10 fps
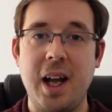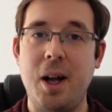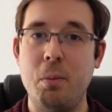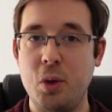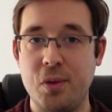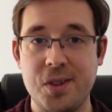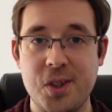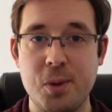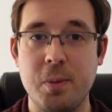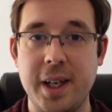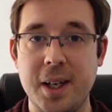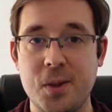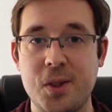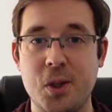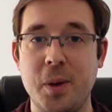I'll move on to something
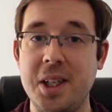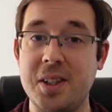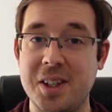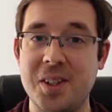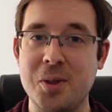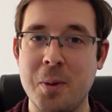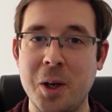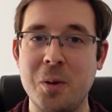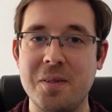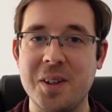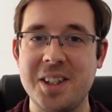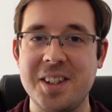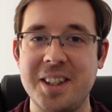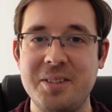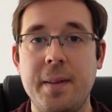else. So I need to listen to my own advice
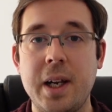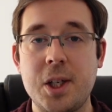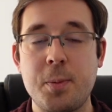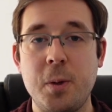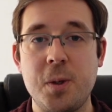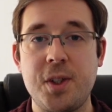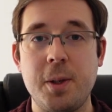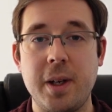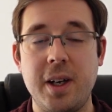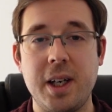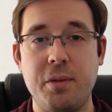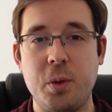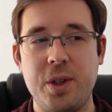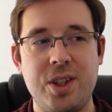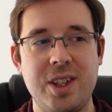there. And the last bonus tip that I'll give you,
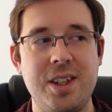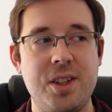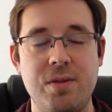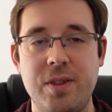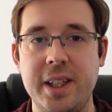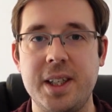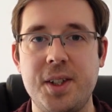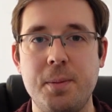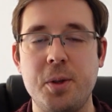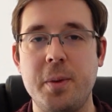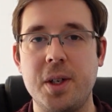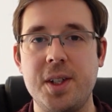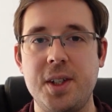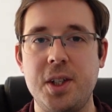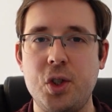which isn't really a tip to be
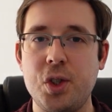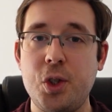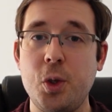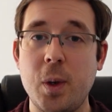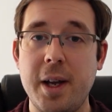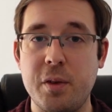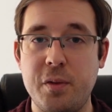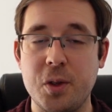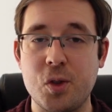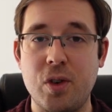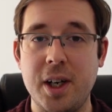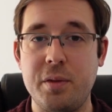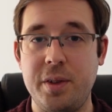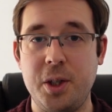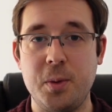honest, is just do whatever feels right
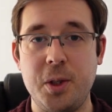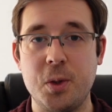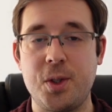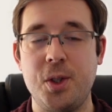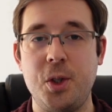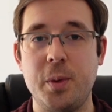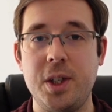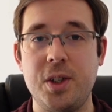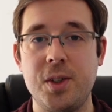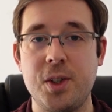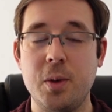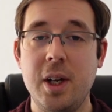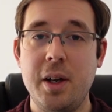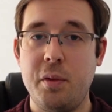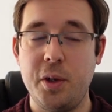for you in your situation. So
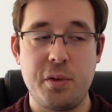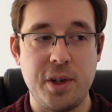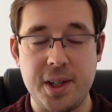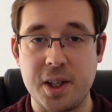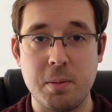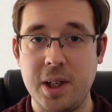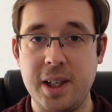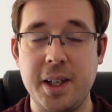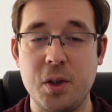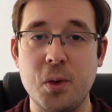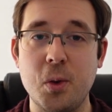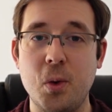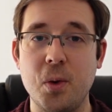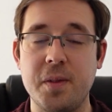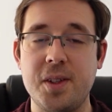feel free to completely ignore
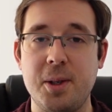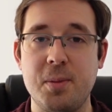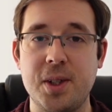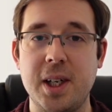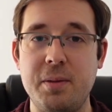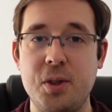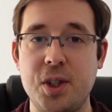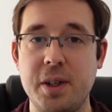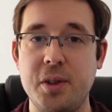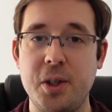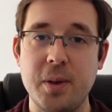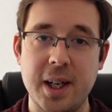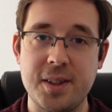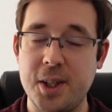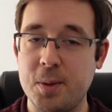all of the tips that I've just given you
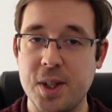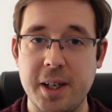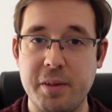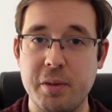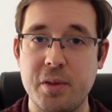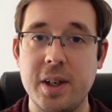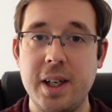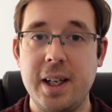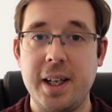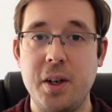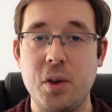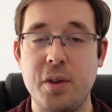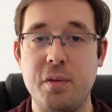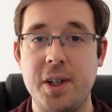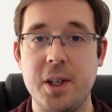and tips that I've given in
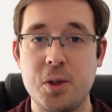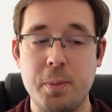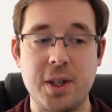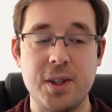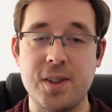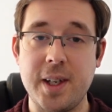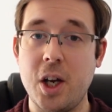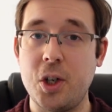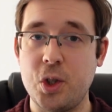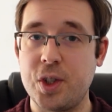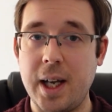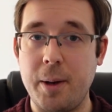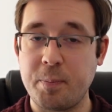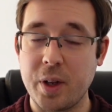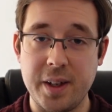other videos, because they are just
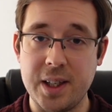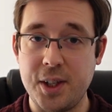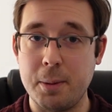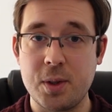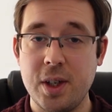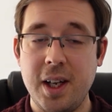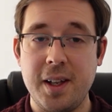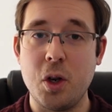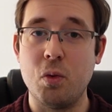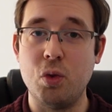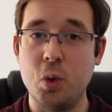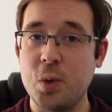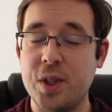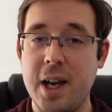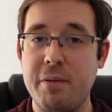that. They're tips. They're not
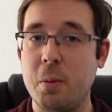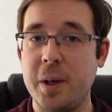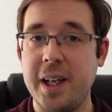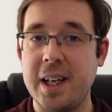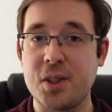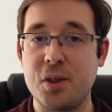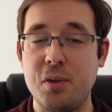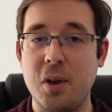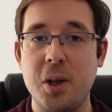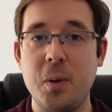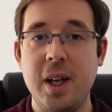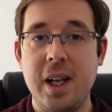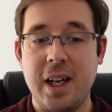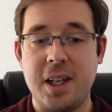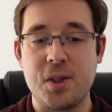rules that everybody has to follow.
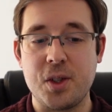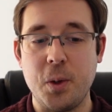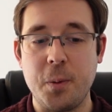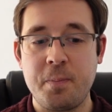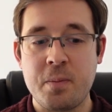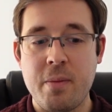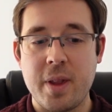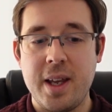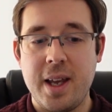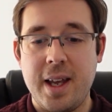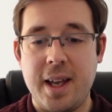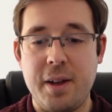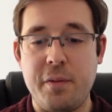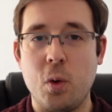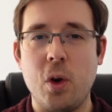And so
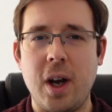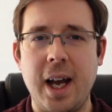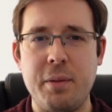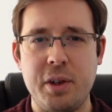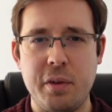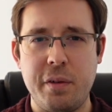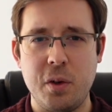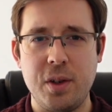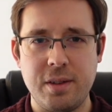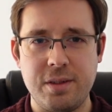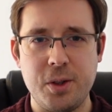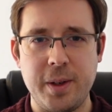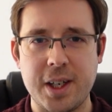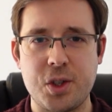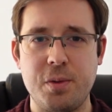if you're not having fun
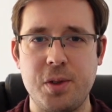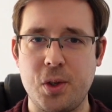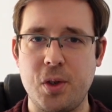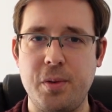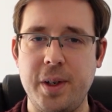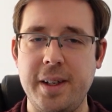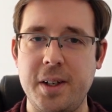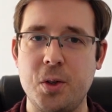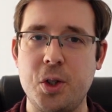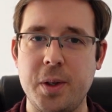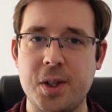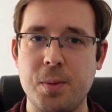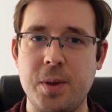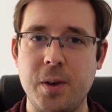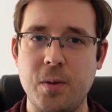doing astrophotography, then you're doing
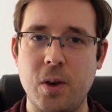something